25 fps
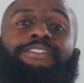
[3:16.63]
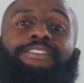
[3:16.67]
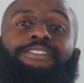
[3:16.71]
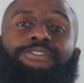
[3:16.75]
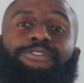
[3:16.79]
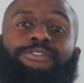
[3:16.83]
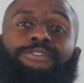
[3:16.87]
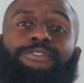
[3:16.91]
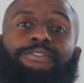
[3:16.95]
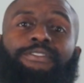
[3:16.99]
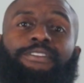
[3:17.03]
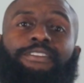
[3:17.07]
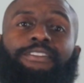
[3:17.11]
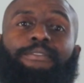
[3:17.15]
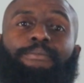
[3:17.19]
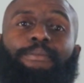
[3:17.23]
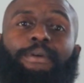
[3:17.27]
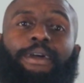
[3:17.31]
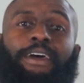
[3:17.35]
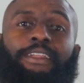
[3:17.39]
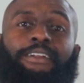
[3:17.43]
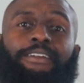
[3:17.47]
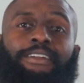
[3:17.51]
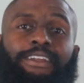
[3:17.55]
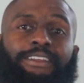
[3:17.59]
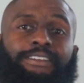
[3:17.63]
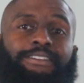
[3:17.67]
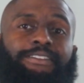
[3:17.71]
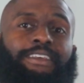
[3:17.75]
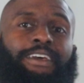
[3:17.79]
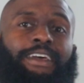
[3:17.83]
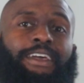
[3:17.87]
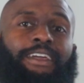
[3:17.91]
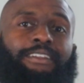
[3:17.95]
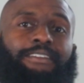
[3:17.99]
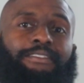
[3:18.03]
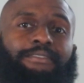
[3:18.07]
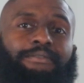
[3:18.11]
The truth of the matter is
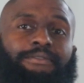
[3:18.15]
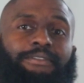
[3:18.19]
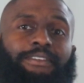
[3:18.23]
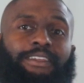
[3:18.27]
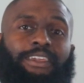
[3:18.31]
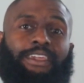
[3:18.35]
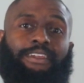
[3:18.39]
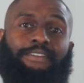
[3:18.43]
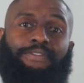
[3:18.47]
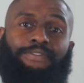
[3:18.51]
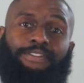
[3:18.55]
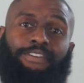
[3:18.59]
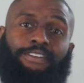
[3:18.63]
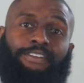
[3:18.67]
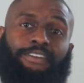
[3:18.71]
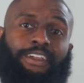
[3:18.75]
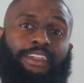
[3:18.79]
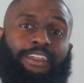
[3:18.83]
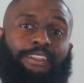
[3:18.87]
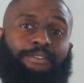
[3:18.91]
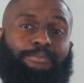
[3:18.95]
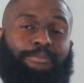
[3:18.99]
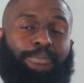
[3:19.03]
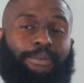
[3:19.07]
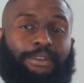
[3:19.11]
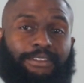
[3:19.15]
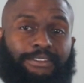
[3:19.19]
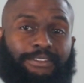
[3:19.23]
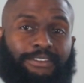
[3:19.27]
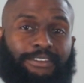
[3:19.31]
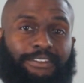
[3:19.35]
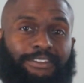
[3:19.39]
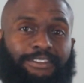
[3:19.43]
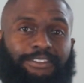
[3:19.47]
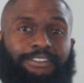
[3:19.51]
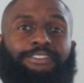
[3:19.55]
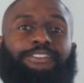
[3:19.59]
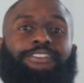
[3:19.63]
that if you're in
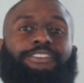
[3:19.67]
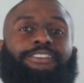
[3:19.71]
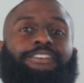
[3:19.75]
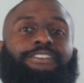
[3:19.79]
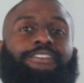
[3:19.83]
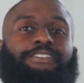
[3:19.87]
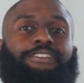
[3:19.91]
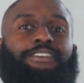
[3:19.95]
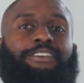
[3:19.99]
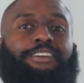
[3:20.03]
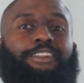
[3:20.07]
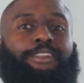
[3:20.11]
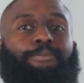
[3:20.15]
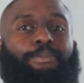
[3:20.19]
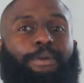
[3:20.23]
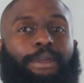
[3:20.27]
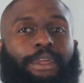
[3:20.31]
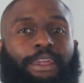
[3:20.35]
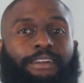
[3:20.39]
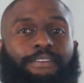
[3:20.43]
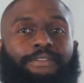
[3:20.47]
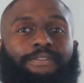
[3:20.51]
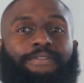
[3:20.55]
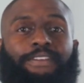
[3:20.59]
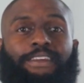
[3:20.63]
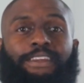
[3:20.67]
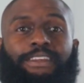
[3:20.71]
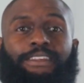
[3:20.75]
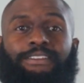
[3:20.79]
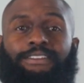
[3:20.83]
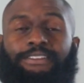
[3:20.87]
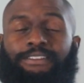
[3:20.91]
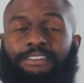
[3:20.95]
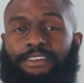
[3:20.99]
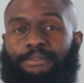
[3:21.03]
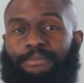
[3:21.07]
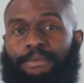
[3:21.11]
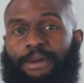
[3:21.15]
business, you're going to pay fees
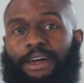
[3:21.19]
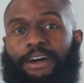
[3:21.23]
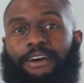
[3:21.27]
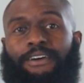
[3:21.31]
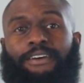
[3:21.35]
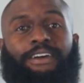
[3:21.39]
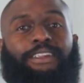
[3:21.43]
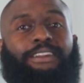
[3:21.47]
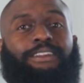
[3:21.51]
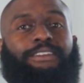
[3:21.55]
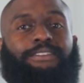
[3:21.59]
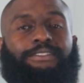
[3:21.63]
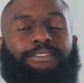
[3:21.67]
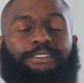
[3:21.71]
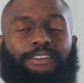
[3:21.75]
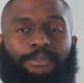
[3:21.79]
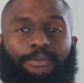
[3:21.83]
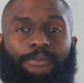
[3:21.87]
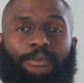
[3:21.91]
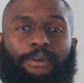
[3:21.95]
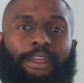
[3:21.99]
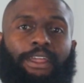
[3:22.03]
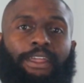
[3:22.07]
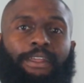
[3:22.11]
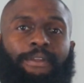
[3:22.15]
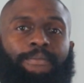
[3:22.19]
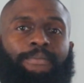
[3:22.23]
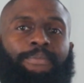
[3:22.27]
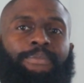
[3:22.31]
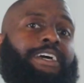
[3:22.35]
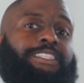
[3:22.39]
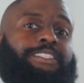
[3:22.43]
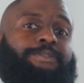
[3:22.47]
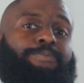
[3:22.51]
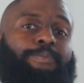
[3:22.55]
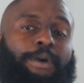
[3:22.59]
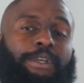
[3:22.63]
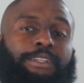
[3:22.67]
somehow and in some way,
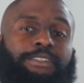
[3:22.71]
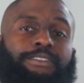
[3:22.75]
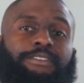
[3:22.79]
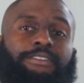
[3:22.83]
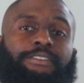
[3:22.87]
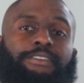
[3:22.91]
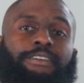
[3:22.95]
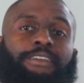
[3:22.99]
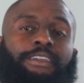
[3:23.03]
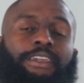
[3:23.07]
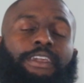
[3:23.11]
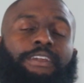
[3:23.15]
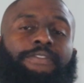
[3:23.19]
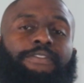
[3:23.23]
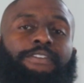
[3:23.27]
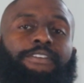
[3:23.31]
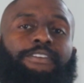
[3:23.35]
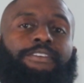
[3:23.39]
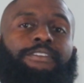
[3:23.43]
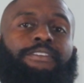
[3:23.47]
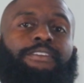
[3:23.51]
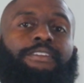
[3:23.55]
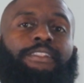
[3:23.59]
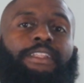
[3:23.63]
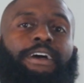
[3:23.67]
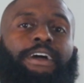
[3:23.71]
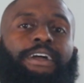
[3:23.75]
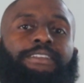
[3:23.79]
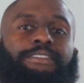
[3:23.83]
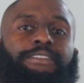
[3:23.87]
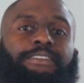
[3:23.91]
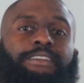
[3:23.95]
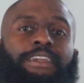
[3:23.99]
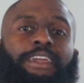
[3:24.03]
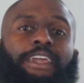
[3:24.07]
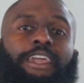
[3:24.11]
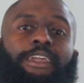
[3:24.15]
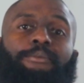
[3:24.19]
especially if you're
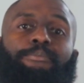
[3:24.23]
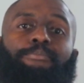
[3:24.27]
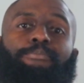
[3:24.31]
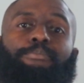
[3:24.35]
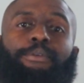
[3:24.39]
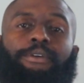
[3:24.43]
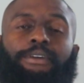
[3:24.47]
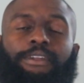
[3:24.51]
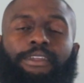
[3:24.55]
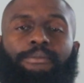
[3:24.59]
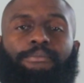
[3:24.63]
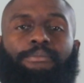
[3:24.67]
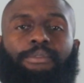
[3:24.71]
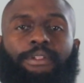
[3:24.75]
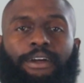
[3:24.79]
utilizing a booking